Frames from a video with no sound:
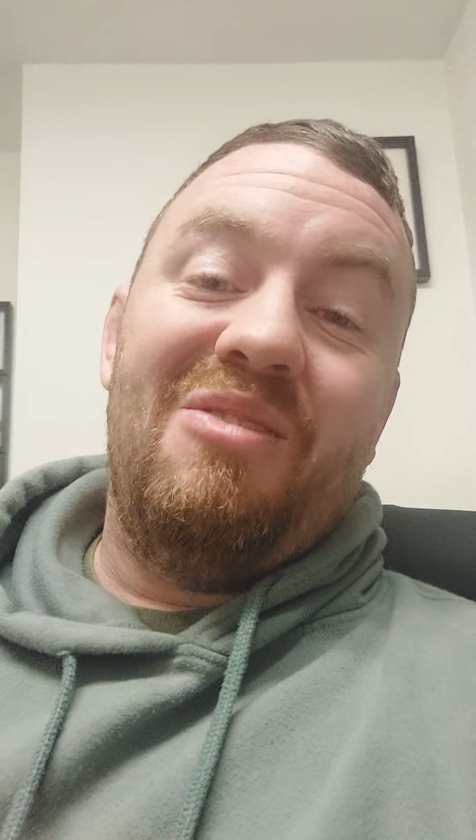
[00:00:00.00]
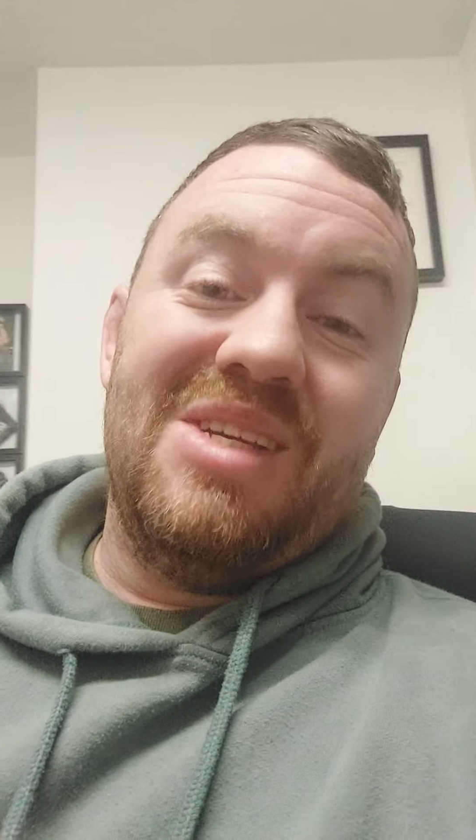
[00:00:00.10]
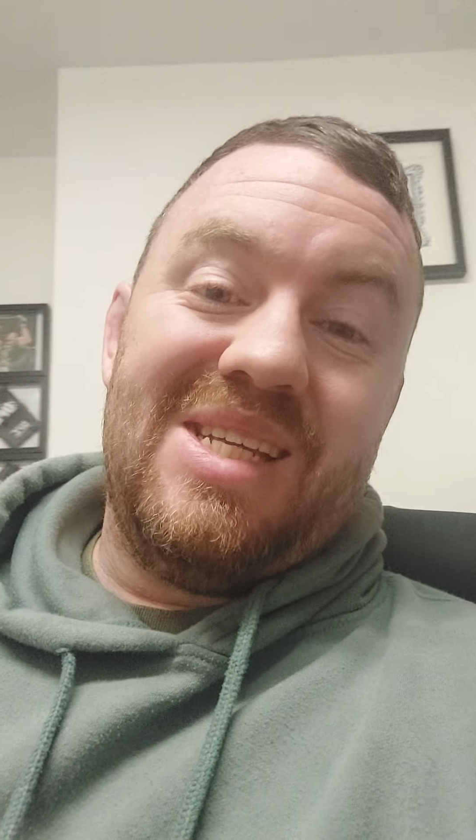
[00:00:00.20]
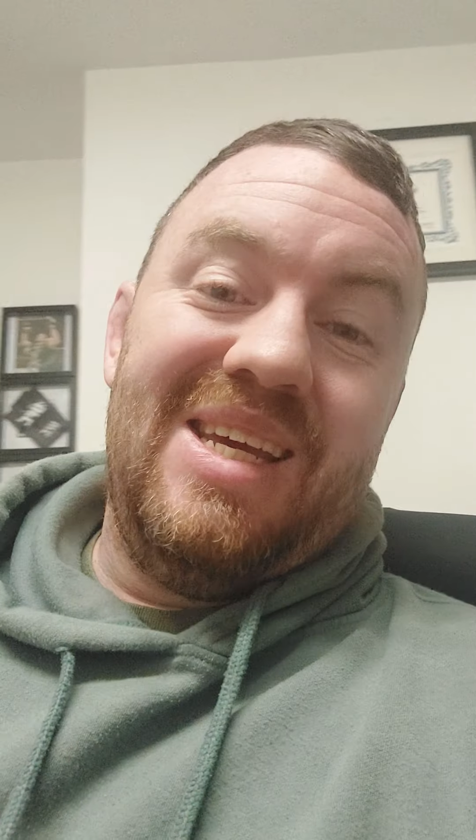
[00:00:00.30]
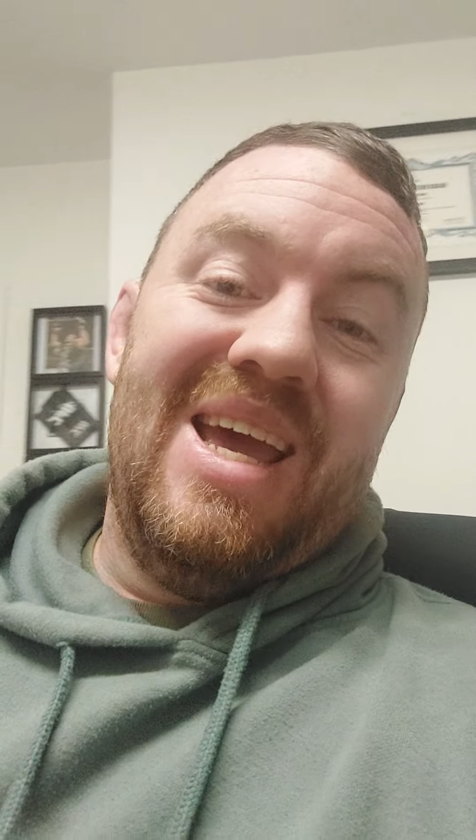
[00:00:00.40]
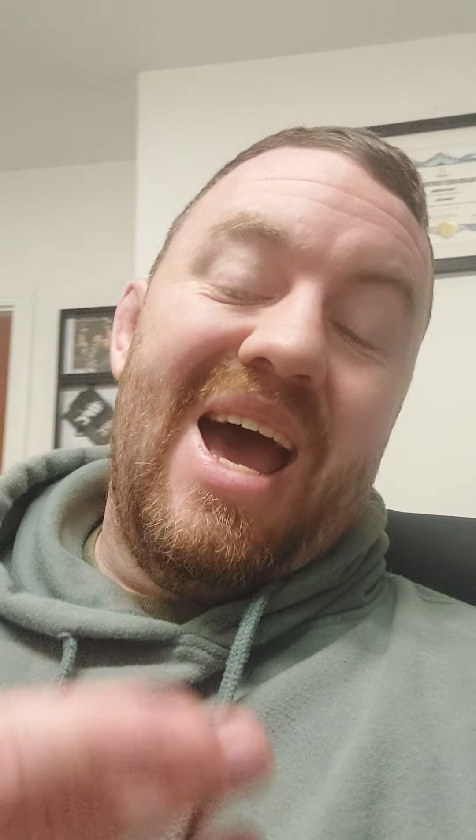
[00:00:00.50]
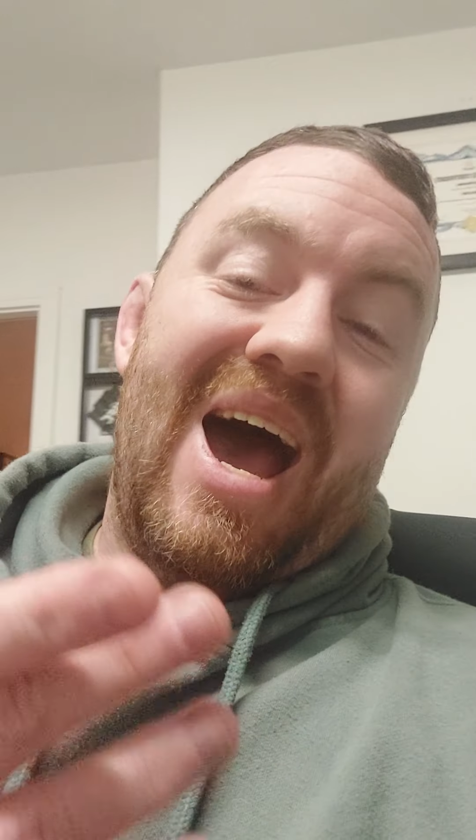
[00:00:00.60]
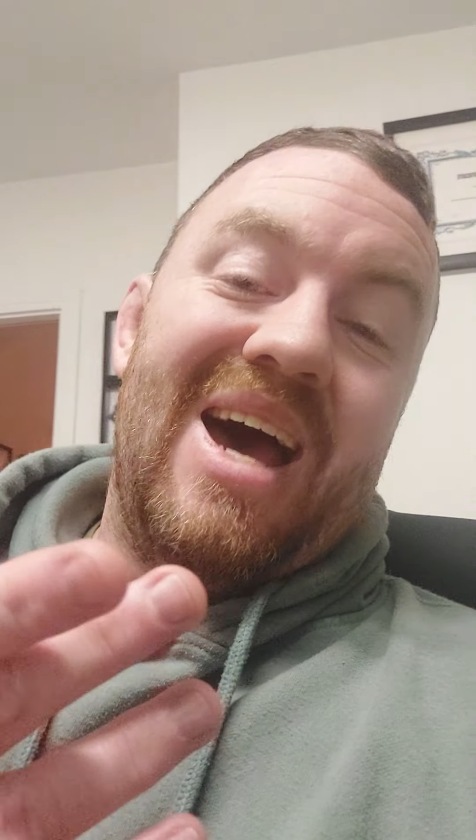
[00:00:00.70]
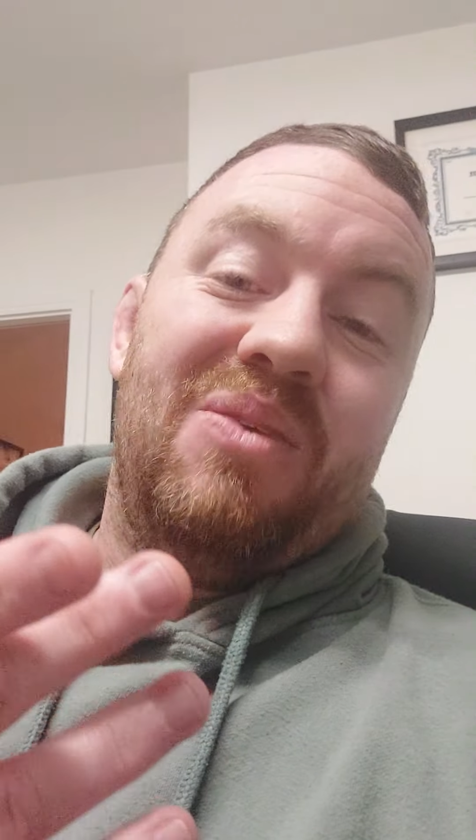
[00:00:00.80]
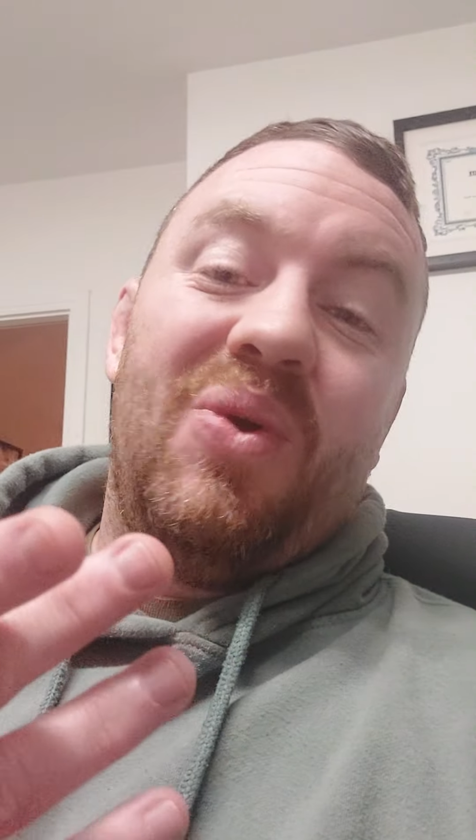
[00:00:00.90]
obviously,
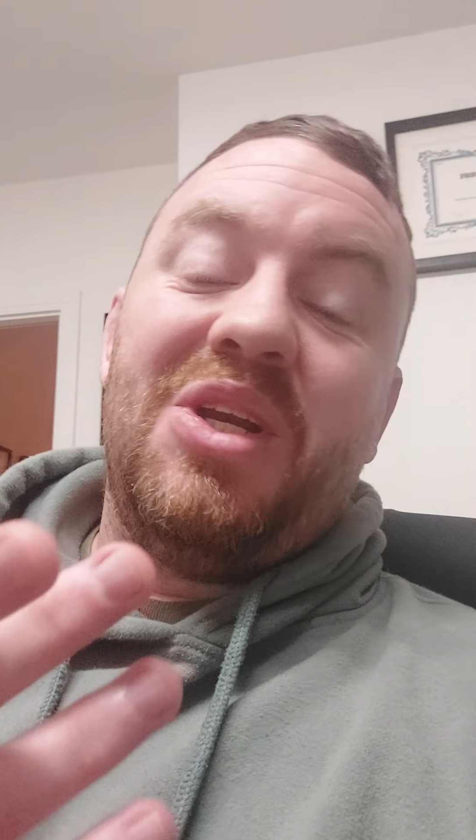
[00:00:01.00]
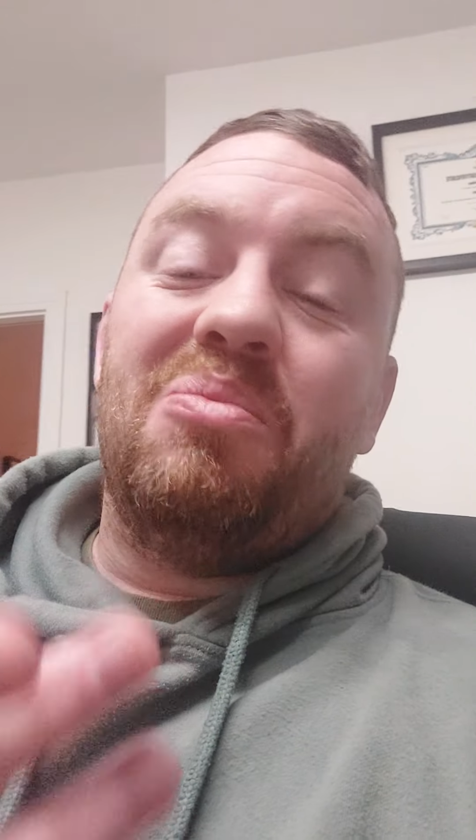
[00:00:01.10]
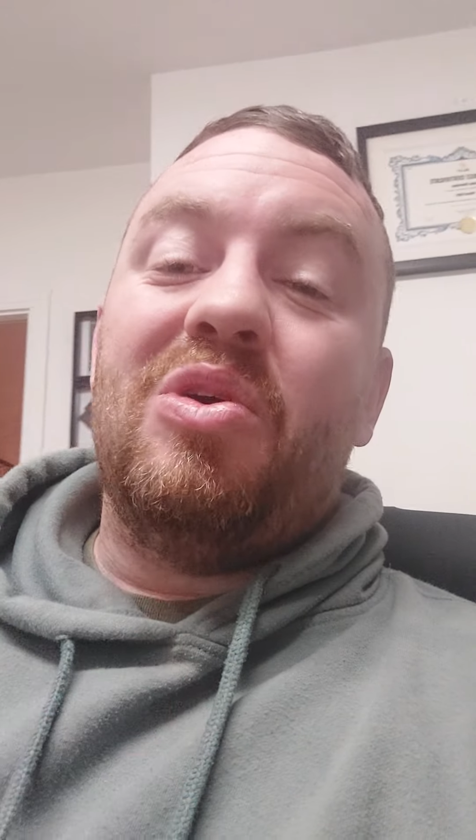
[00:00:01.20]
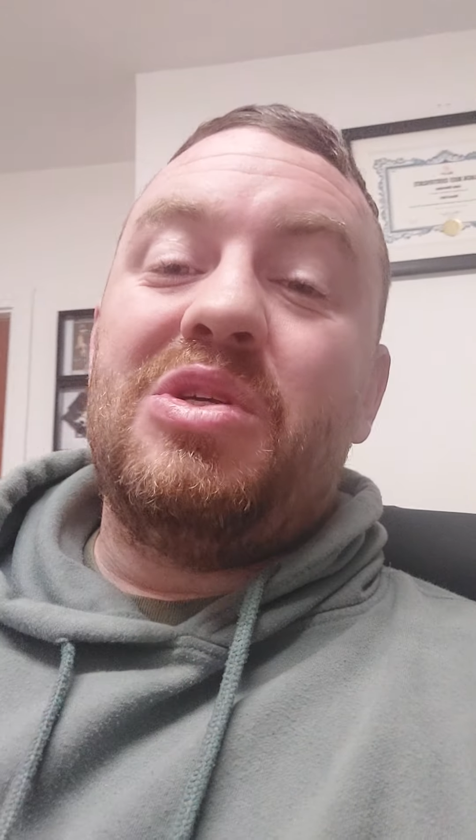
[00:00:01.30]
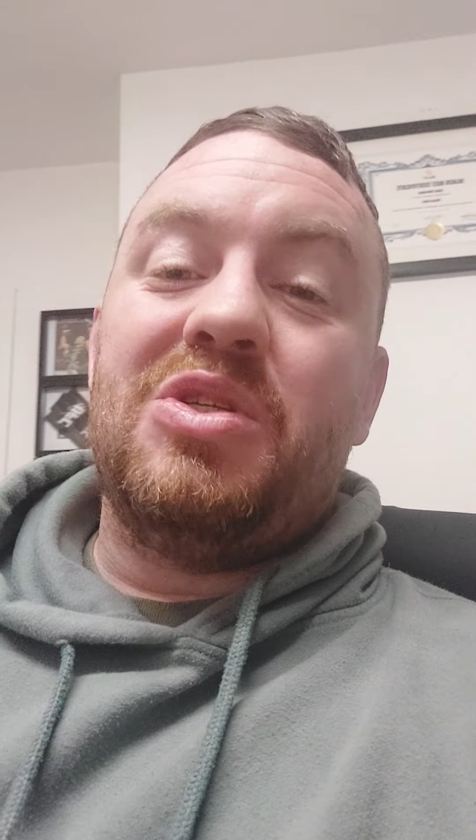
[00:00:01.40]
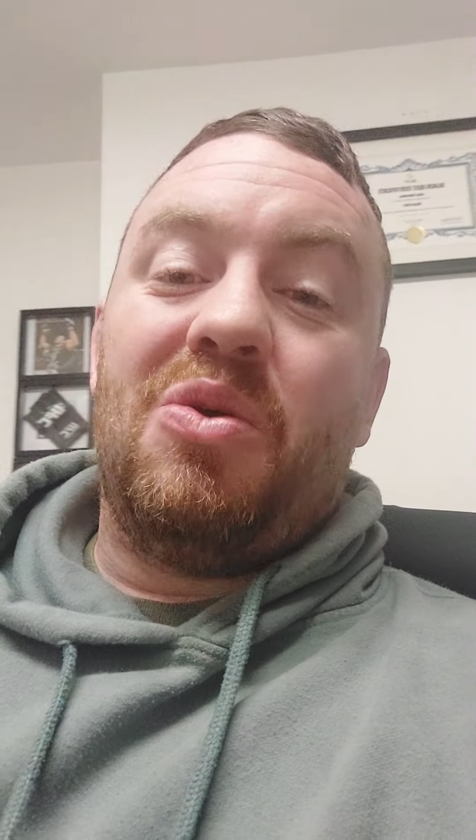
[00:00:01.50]
and when your muscles